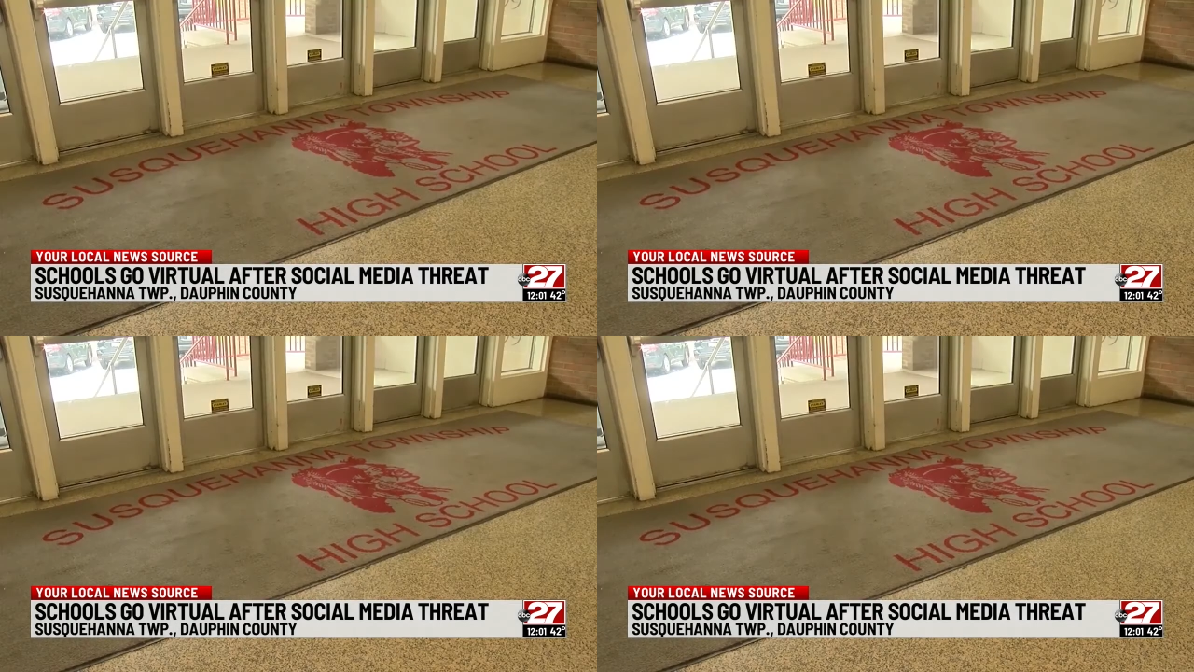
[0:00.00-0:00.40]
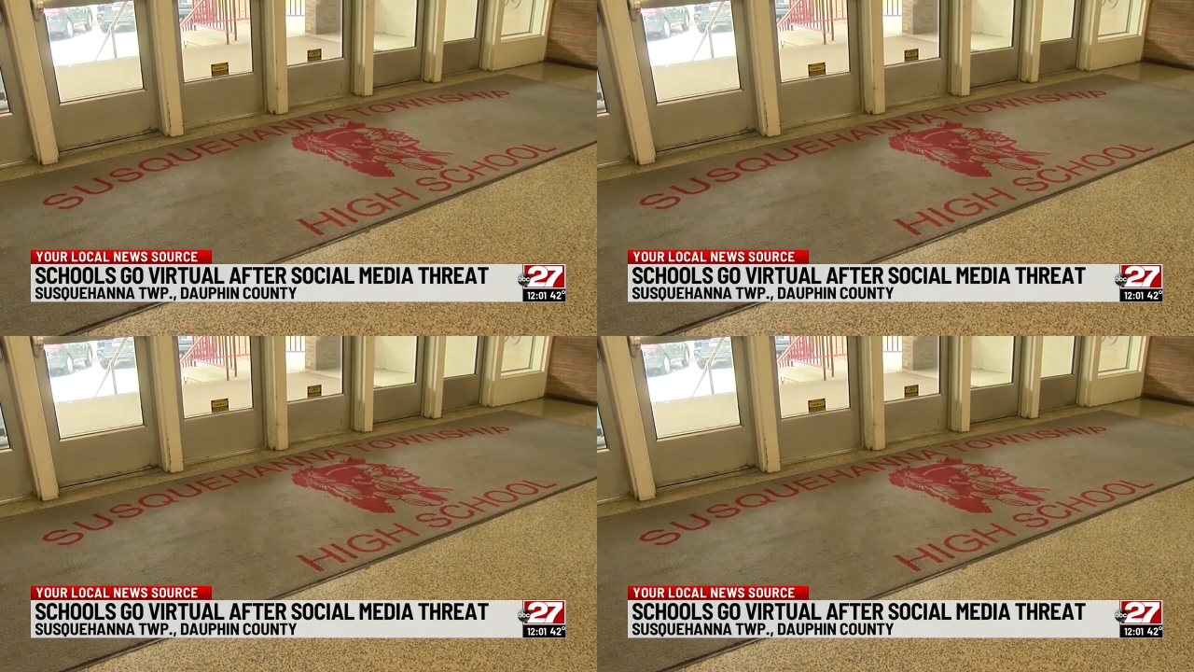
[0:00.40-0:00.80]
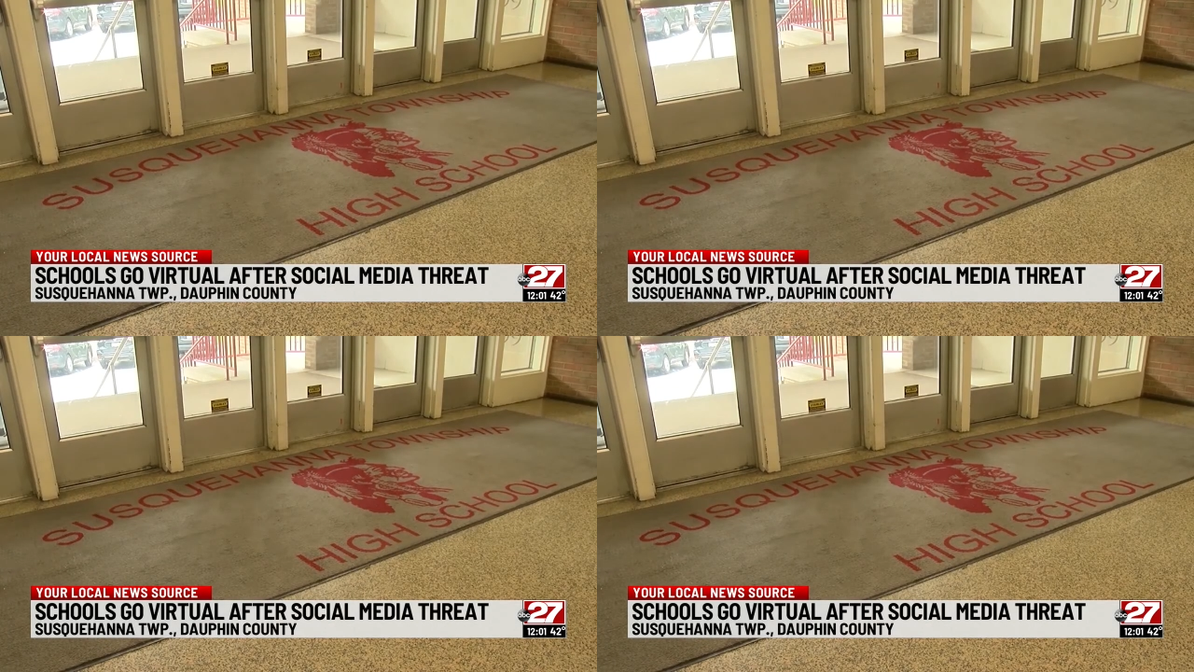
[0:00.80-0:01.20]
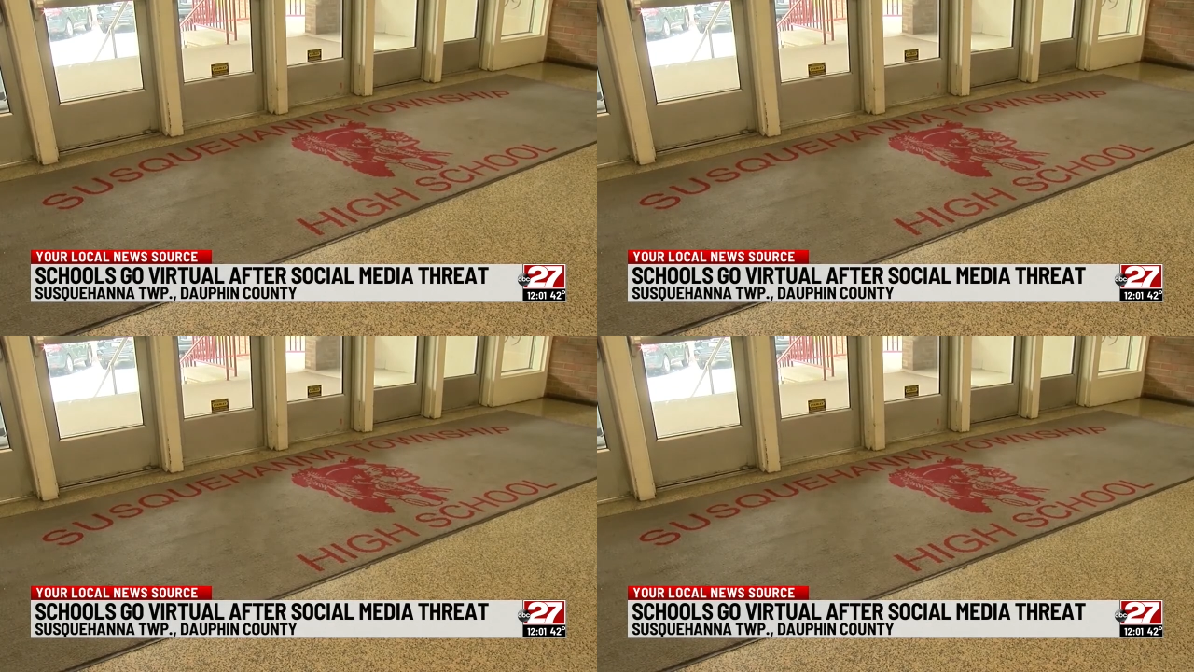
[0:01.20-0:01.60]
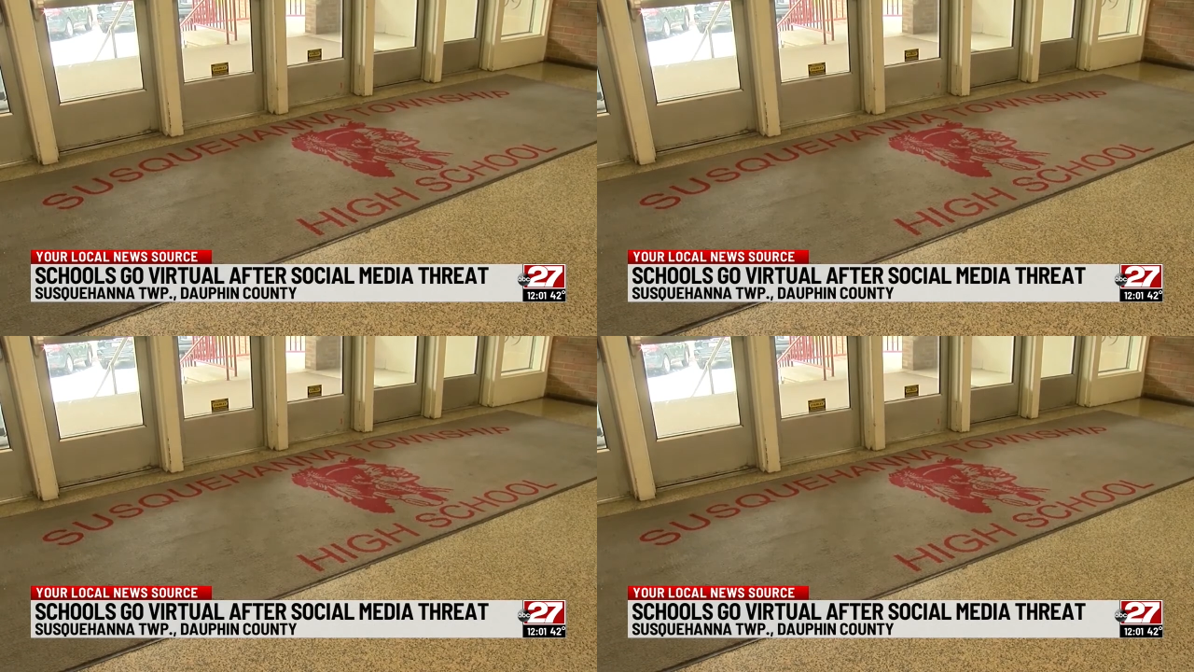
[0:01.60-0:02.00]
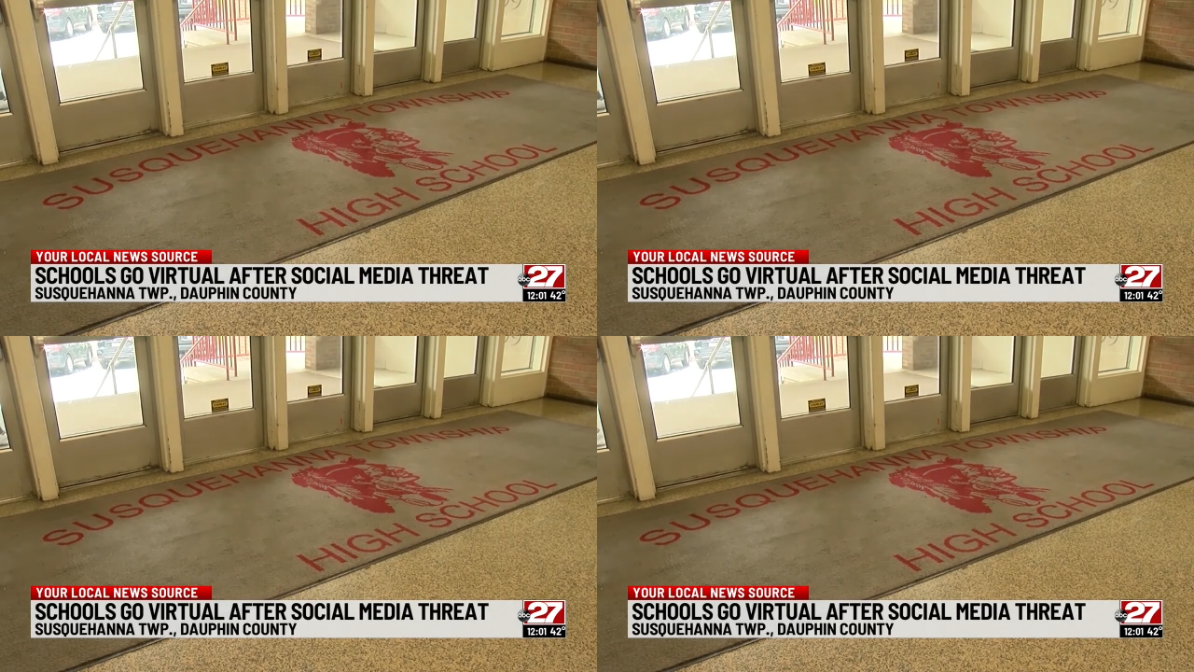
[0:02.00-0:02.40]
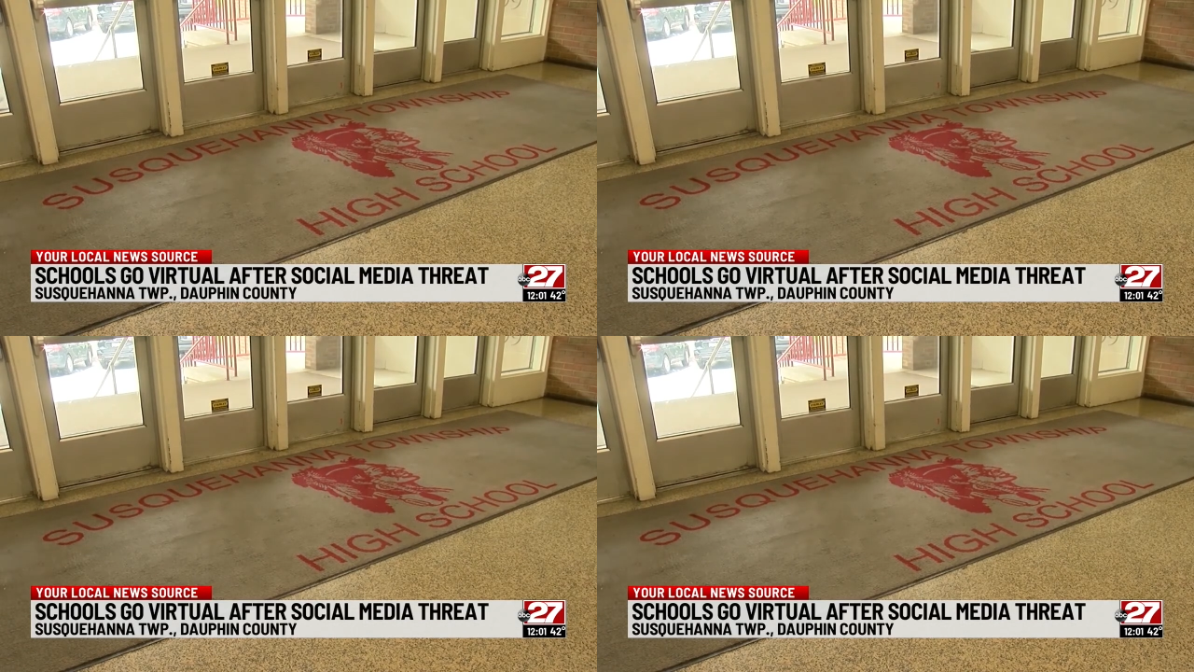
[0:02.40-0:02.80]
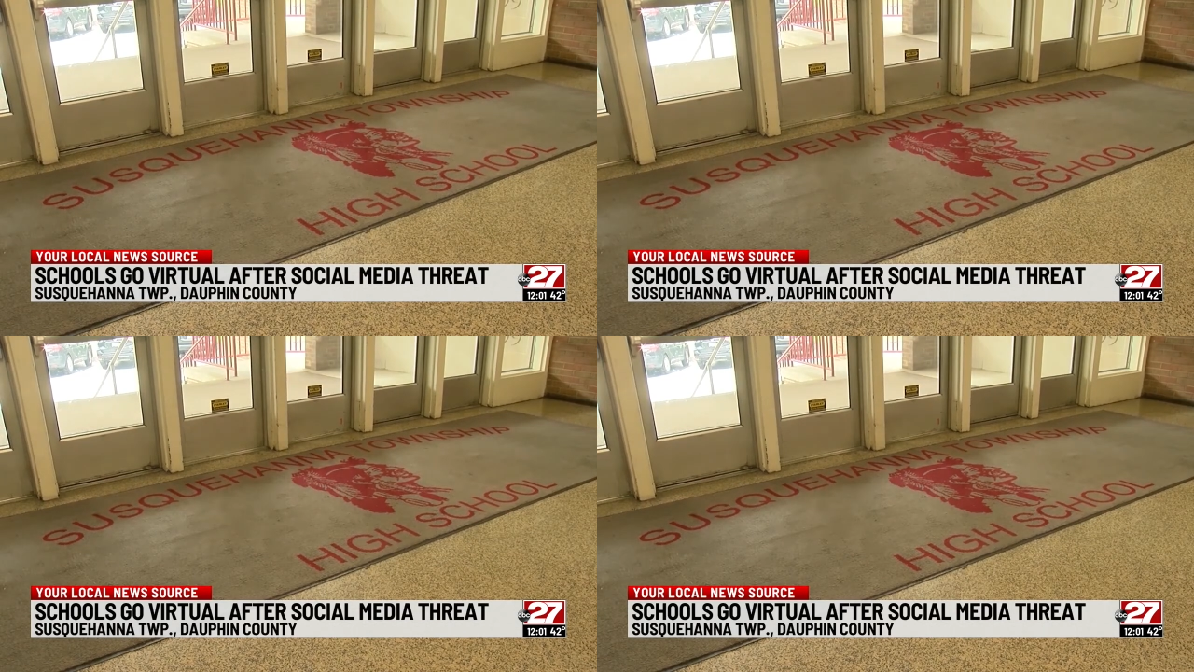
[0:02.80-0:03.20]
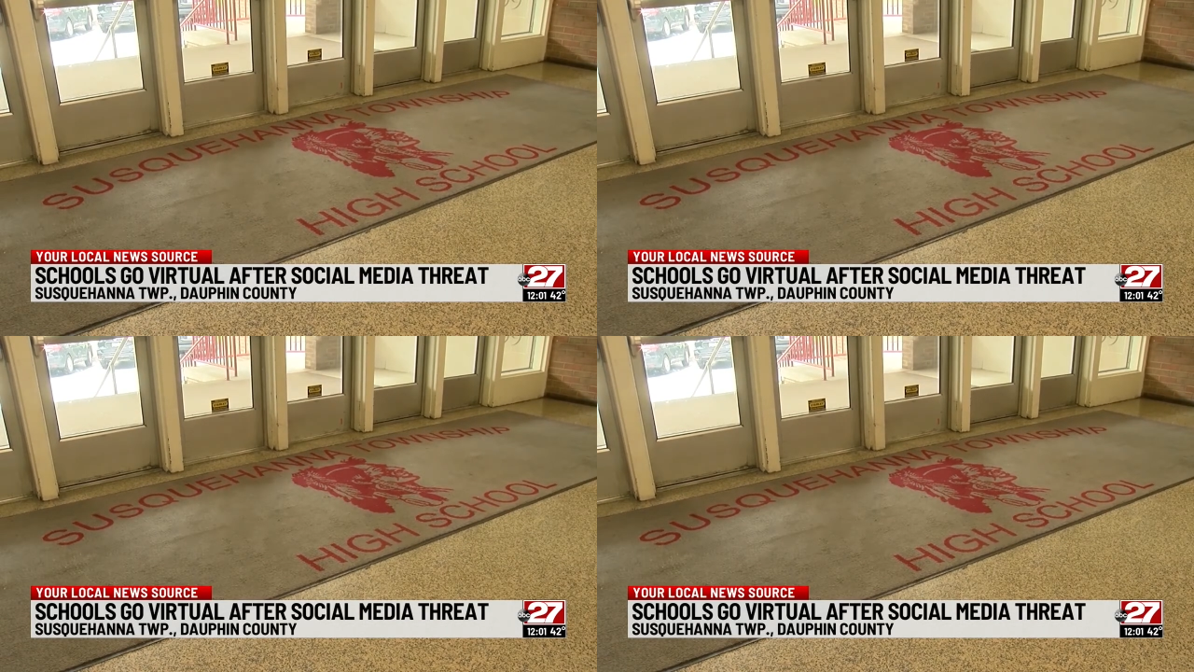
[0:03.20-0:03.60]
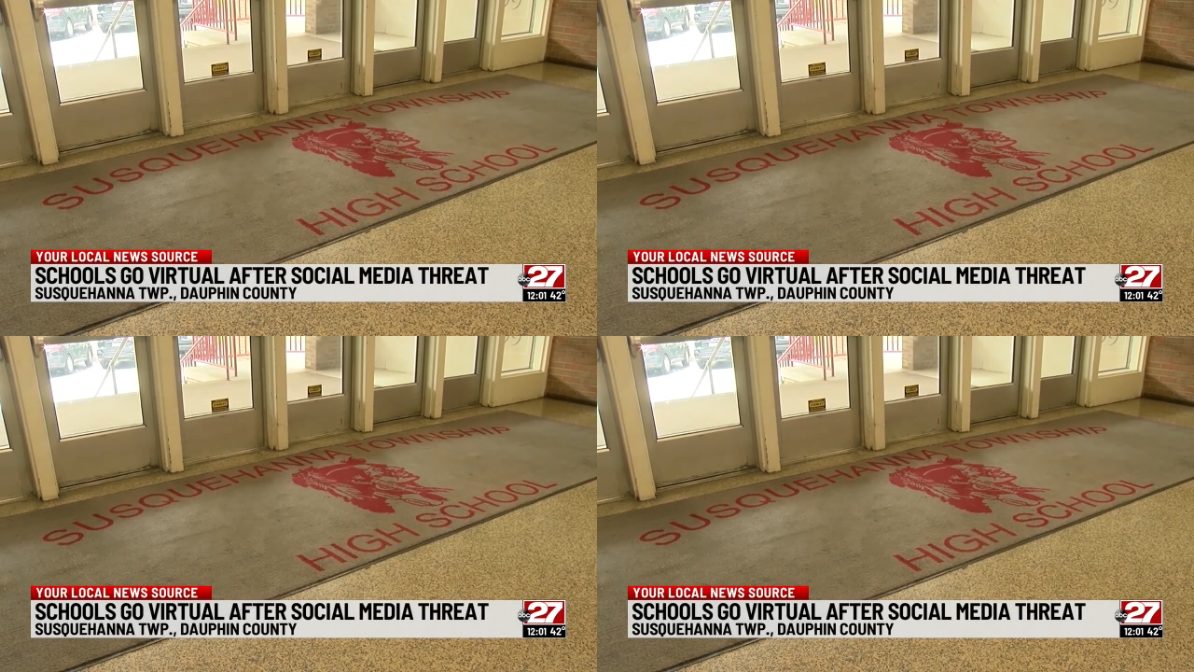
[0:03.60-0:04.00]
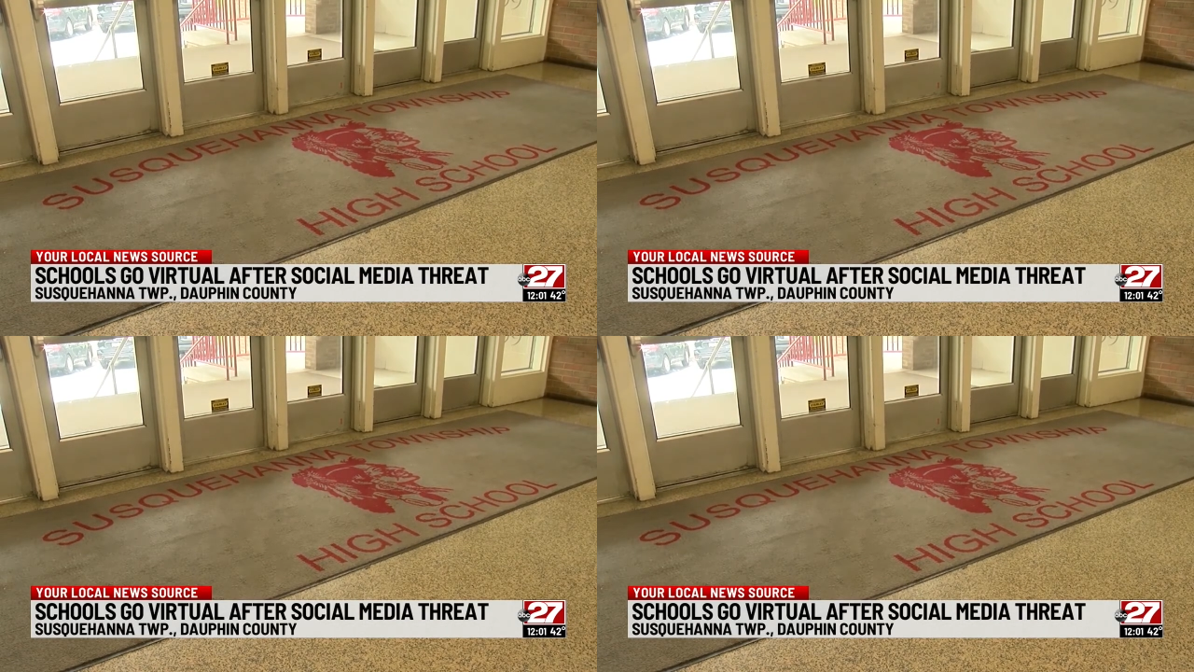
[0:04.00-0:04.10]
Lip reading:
[unreadable: no face in view]